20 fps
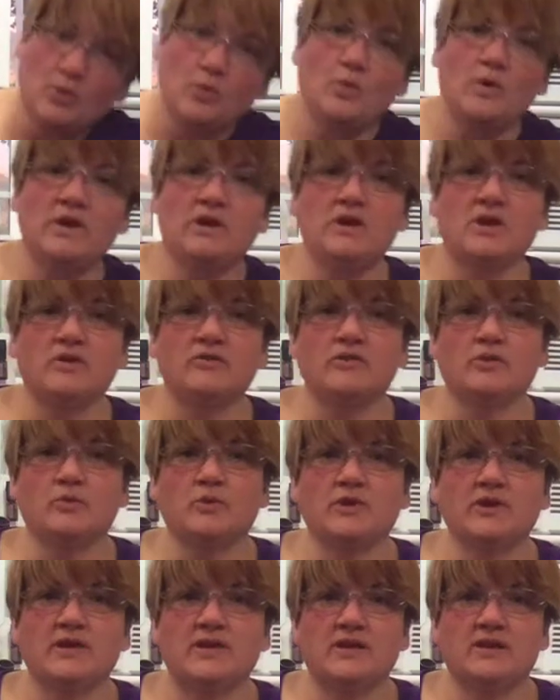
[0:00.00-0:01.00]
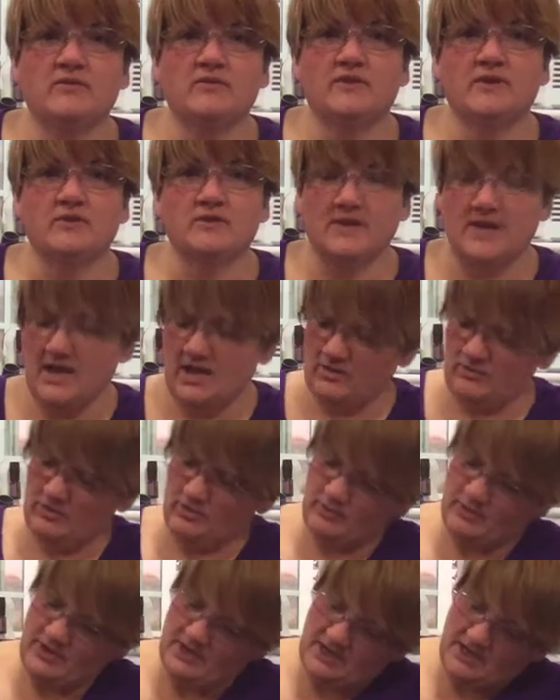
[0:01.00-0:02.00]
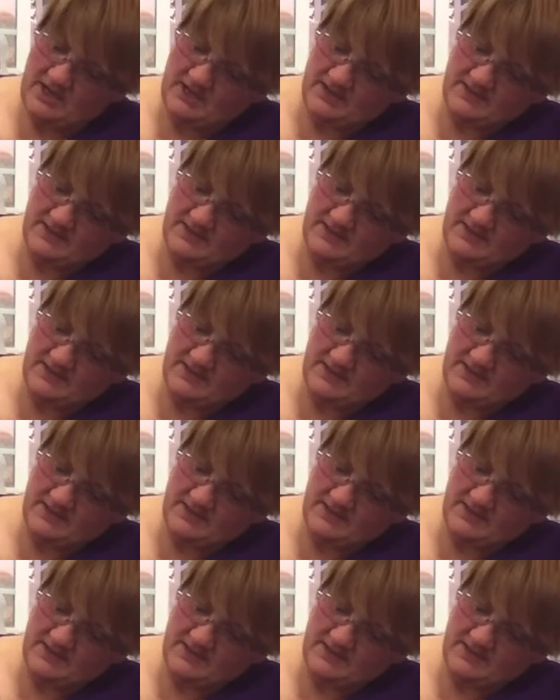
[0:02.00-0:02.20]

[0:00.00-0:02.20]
we know that we're getting a fairly accurate reading. And